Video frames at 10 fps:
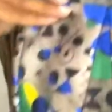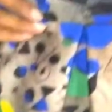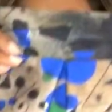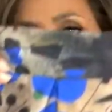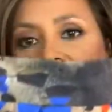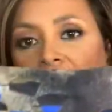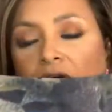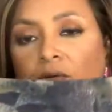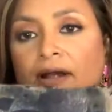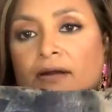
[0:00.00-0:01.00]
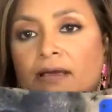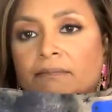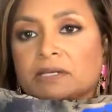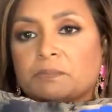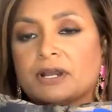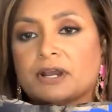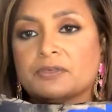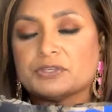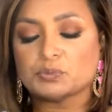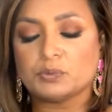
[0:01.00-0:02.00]
Carolina Herrera. I'm gonna pair
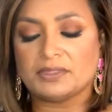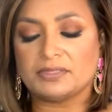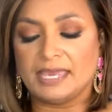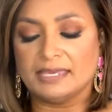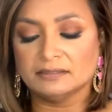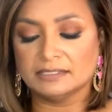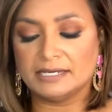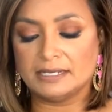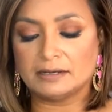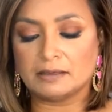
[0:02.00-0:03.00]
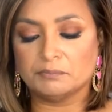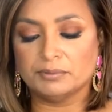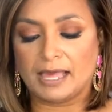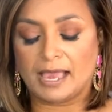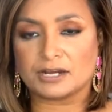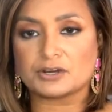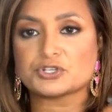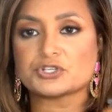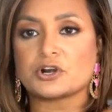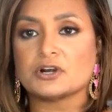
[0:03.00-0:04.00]
this with a linen black
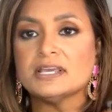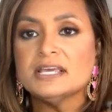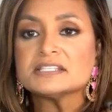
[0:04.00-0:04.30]
shirt,